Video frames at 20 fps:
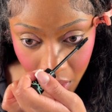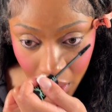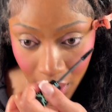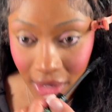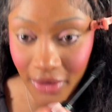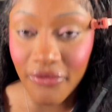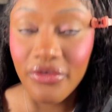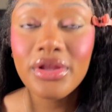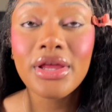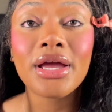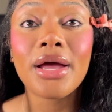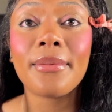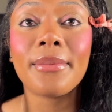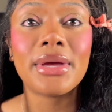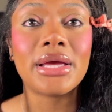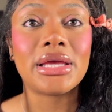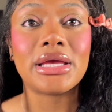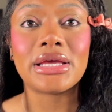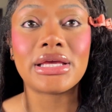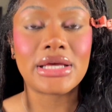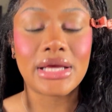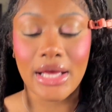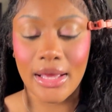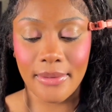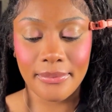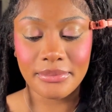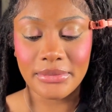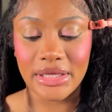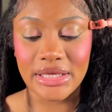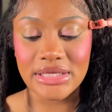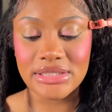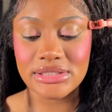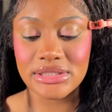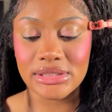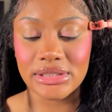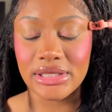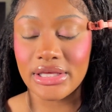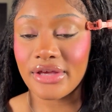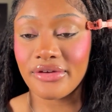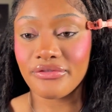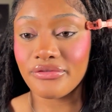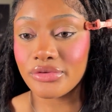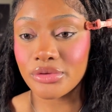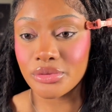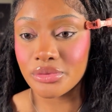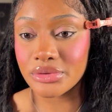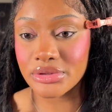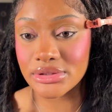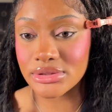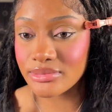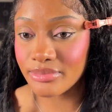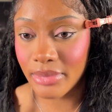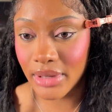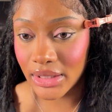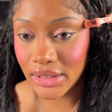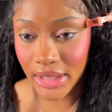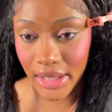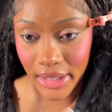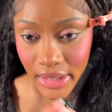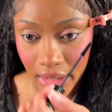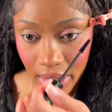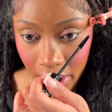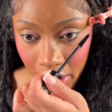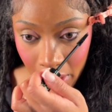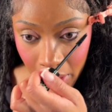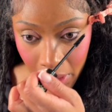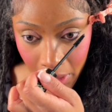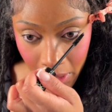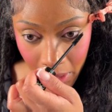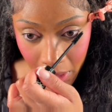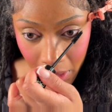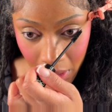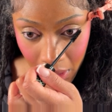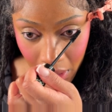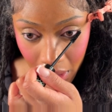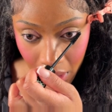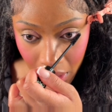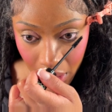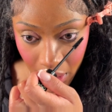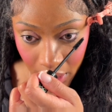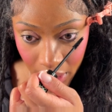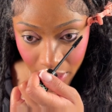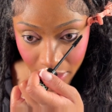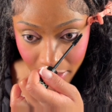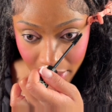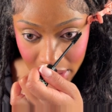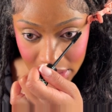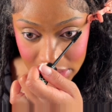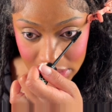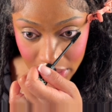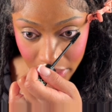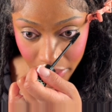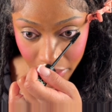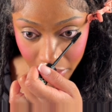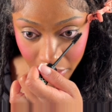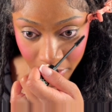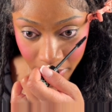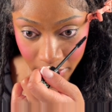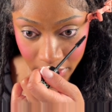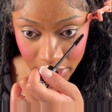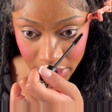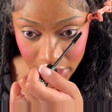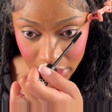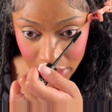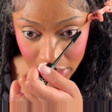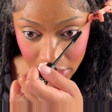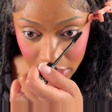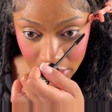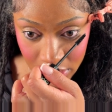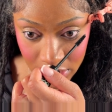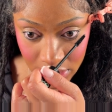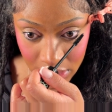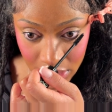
I feel like I'm easily influenced by like any mascara because